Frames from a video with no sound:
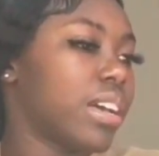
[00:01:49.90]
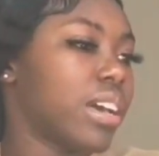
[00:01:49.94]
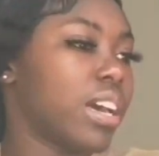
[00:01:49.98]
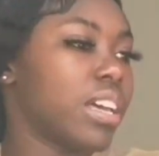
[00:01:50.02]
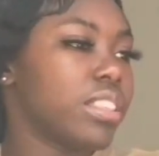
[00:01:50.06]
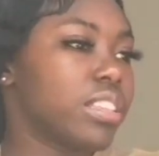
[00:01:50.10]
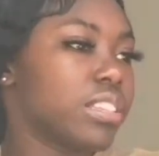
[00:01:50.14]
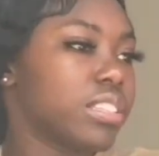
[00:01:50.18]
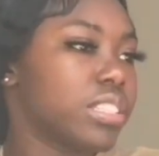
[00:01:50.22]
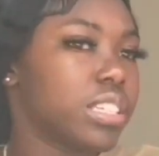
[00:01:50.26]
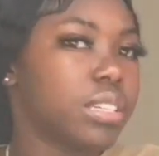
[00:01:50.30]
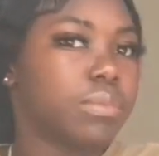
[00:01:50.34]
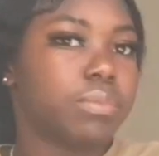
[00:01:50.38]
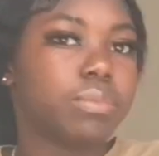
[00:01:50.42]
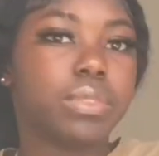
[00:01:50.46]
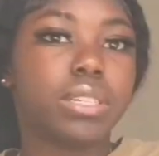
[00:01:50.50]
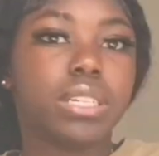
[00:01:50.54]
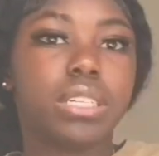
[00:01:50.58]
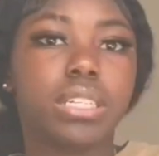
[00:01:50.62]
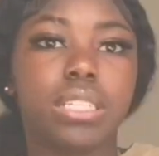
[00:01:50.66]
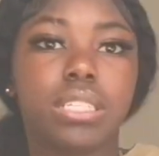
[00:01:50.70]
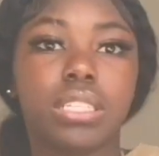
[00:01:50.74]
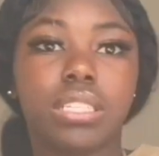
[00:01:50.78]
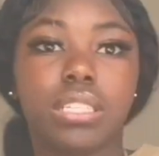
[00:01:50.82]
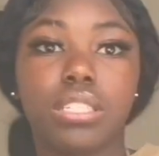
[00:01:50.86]
other tip
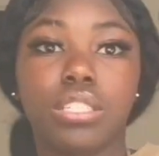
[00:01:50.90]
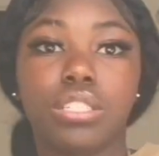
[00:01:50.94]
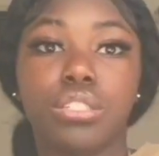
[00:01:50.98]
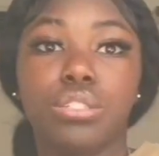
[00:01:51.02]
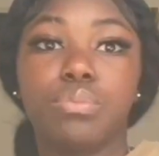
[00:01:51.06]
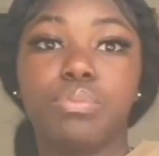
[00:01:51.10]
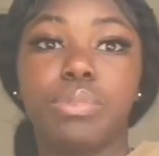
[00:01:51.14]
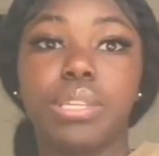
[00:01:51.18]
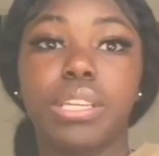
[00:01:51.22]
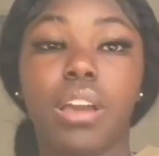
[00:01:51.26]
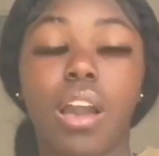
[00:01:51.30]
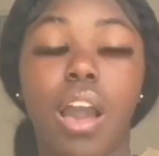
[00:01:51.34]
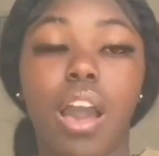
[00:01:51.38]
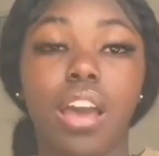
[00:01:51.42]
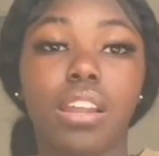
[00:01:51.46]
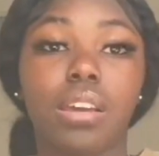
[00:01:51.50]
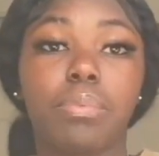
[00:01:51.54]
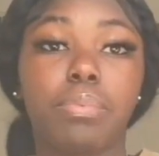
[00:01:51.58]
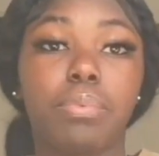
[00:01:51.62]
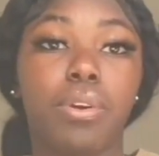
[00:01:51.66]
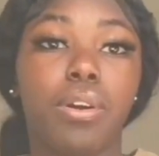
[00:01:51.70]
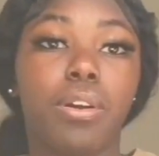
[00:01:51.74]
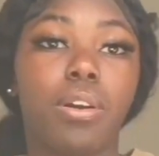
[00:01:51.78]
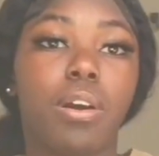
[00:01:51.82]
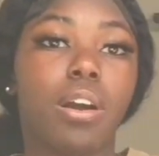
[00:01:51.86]
was to be caught
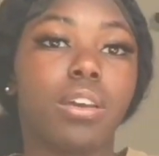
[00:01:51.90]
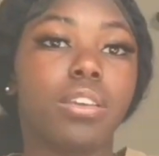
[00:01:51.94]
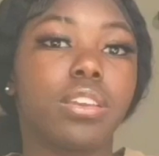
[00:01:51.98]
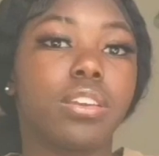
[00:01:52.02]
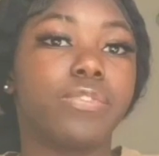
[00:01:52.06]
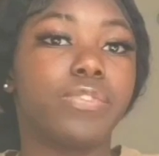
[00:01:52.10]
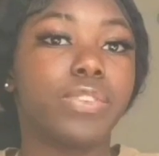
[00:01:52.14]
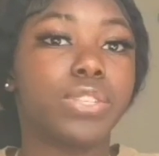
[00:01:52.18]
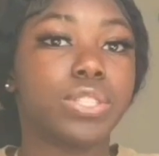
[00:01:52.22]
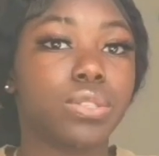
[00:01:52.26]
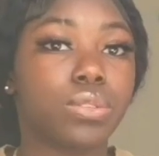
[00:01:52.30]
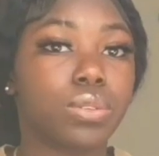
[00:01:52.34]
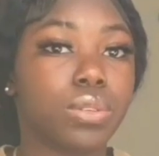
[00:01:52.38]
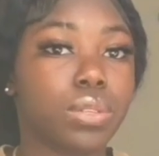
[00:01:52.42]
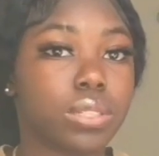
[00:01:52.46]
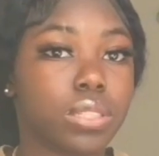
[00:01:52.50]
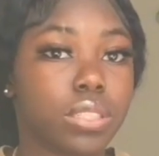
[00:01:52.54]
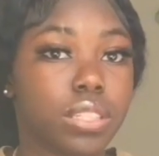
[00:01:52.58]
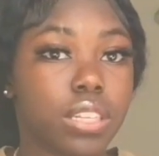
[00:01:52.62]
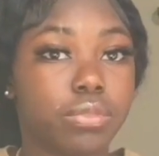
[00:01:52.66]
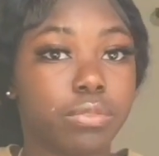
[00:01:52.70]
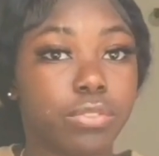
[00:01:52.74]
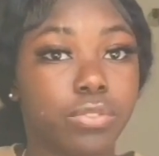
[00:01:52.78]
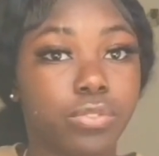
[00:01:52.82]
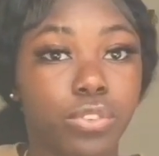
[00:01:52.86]
up on all your physical
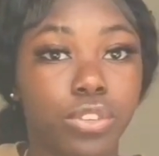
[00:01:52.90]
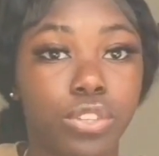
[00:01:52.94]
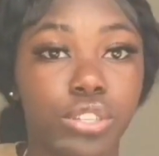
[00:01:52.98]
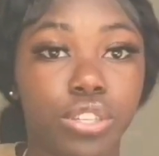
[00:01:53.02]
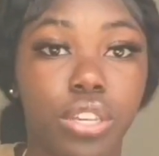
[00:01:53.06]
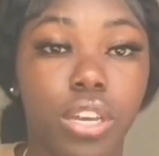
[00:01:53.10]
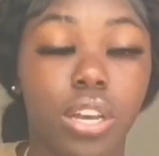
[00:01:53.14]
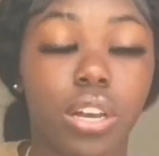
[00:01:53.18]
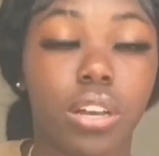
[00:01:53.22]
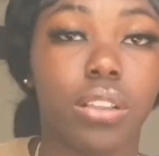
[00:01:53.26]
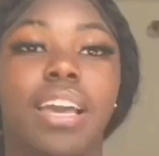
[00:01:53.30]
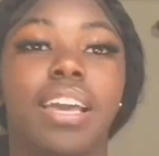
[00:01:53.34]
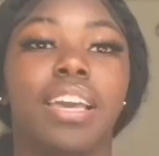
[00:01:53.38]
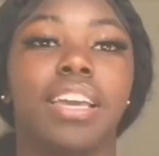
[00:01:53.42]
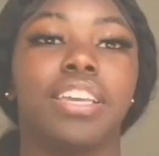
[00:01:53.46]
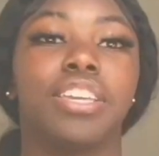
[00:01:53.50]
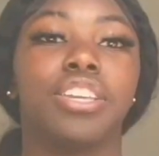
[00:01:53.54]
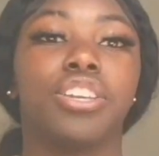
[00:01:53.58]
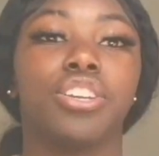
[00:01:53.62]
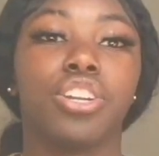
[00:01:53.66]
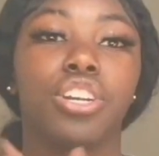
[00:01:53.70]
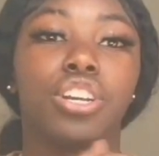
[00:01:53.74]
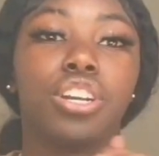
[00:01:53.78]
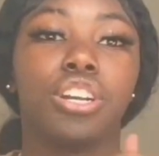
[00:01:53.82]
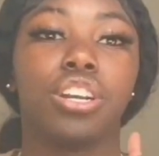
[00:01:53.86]
stuff before you go. Like
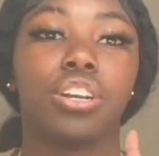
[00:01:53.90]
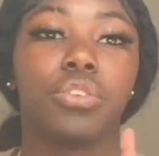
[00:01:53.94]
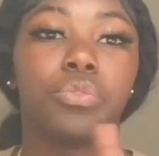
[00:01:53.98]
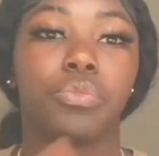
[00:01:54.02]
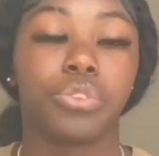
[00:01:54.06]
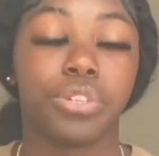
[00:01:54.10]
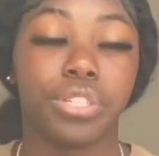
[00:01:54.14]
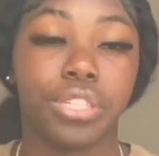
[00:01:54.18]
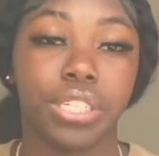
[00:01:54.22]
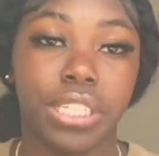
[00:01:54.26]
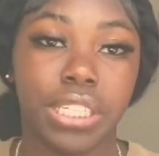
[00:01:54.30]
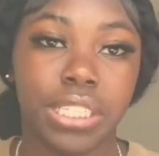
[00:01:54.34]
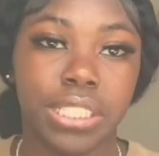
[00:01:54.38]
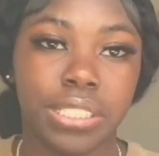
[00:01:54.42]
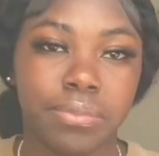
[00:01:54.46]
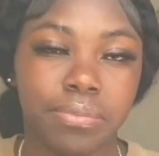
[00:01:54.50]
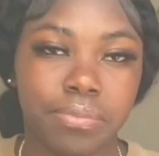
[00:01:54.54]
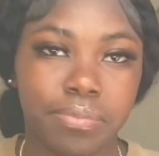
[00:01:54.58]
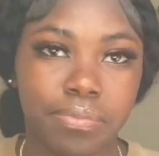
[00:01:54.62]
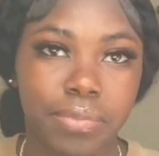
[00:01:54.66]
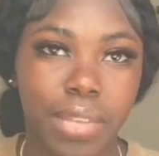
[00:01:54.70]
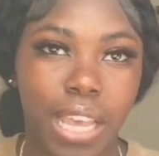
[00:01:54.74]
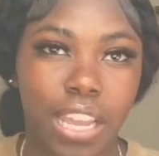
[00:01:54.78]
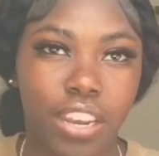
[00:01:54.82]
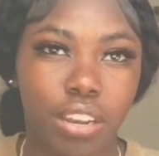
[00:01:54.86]
your
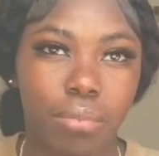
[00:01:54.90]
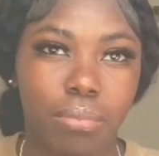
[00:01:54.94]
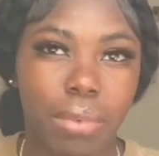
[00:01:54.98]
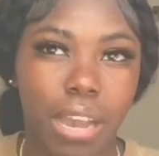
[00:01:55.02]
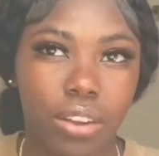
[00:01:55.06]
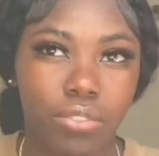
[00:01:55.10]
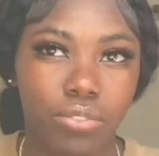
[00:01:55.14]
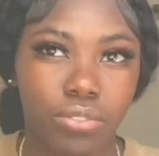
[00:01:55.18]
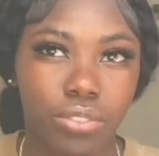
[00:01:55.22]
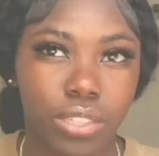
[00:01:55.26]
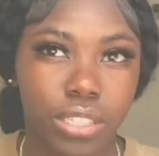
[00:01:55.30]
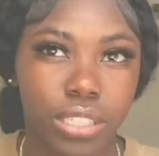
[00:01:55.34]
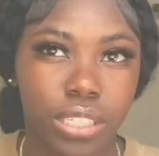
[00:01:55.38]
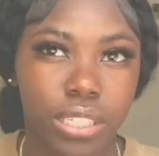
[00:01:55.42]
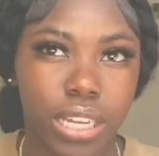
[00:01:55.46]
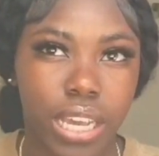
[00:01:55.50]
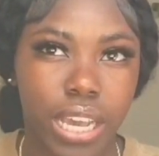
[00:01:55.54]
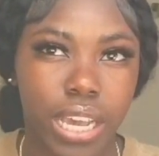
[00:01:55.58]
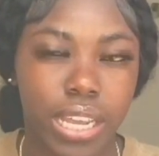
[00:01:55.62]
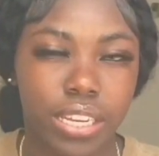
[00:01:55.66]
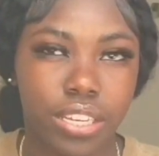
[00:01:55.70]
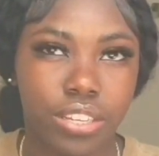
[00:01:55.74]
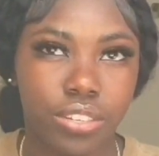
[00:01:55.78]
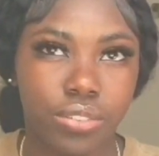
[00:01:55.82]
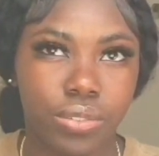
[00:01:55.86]
run, I know my run,
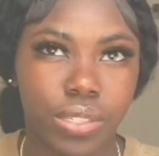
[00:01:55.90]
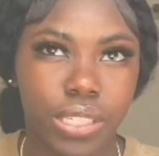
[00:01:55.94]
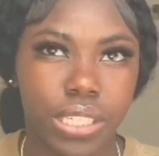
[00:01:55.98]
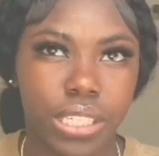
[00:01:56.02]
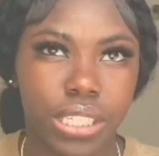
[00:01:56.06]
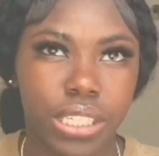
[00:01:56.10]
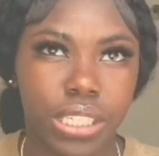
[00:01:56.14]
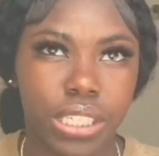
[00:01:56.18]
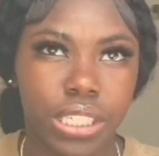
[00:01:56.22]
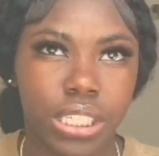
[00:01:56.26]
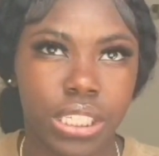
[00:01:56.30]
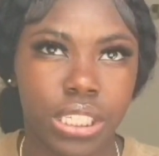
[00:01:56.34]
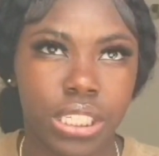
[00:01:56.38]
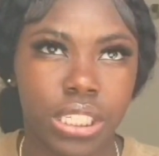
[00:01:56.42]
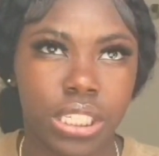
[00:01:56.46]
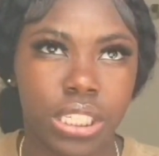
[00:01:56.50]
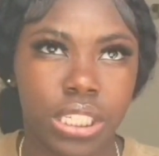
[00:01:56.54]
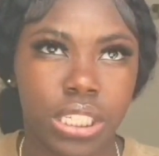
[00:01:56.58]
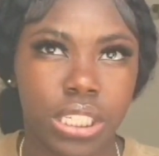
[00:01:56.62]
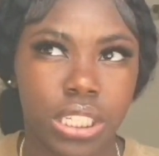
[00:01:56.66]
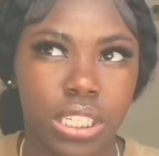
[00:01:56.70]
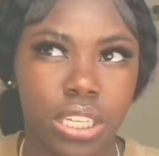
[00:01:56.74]
I do it in,